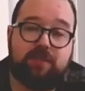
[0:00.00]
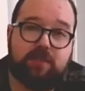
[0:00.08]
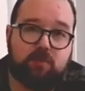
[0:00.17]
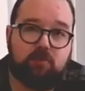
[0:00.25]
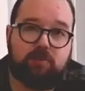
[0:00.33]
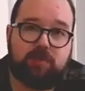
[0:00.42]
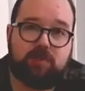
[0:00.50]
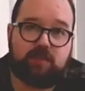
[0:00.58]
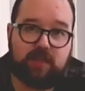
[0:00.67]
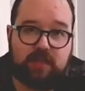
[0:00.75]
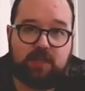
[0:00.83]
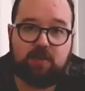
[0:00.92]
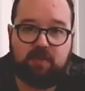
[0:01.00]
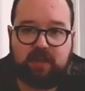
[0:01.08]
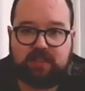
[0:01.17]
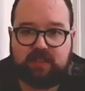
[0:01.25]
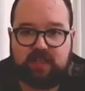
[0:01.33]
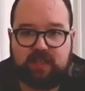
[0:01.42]
resources in your
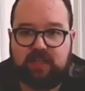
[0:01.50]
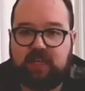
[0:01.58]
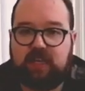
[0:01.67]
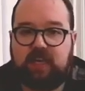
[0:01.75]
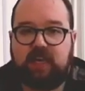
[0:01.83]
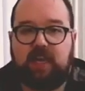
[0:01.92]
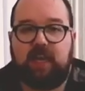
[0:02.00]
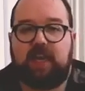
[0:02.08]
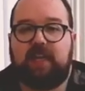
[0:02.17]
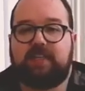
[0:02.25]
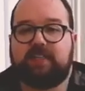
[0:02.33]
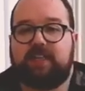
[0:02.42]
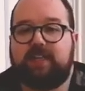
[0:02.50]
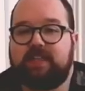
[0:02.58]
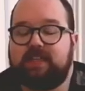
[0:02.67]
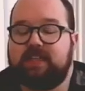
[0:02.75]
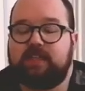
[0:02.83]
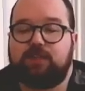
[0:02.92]
essay, it's
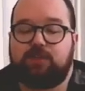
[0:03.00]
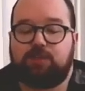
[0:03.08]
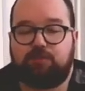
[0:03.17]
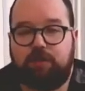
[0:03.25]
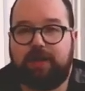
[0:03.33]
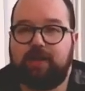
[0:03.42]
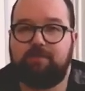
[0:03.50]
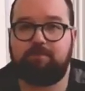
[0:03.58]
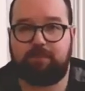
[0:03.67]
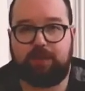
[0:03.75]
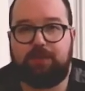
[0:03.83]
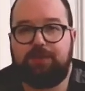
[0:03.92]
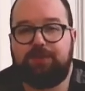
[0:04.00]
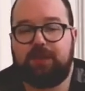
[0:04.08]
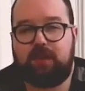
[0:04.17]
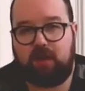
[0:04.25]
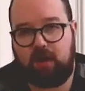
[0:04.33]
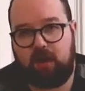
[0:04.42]
like trying to build the
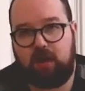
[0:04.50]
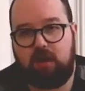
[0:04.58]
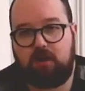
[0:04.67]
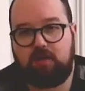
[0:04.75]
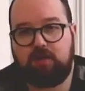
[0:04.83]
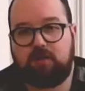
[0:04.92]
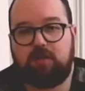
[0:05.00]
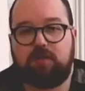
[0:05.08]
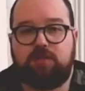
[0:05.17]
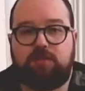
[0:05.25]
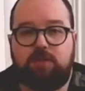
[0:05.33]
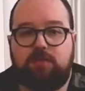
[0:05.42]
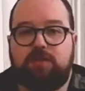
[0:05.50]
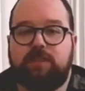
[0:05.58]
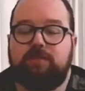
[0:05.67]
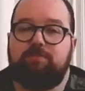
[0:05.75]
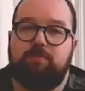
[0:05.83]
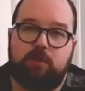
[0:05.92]
car
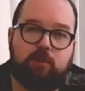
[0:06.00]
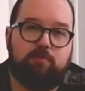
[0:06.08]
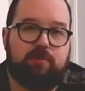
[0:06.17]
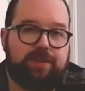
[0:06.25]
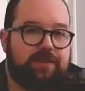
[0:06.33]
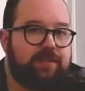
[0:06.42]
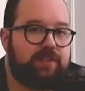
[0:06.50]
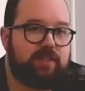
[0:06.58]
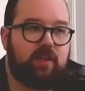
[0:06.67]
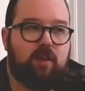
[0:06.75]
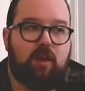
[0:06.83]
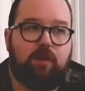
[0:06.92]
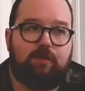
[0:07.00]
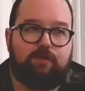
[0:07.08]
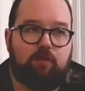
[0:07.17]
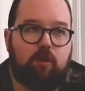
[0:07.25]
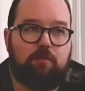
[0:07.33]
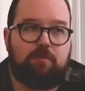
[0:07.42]
using blueprints
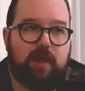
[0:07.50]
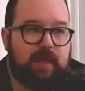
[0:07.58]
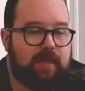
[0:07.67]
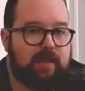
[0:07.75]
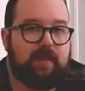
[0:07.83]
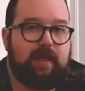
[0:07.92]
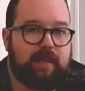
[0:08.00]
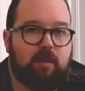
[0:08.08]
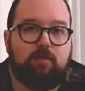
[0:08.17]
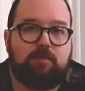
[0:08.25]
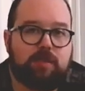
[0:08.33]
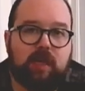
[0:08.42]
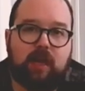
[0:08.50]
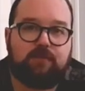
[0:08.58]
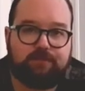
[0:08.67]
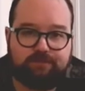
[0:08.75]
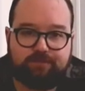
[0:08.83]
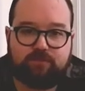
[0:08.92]
from a Lego set.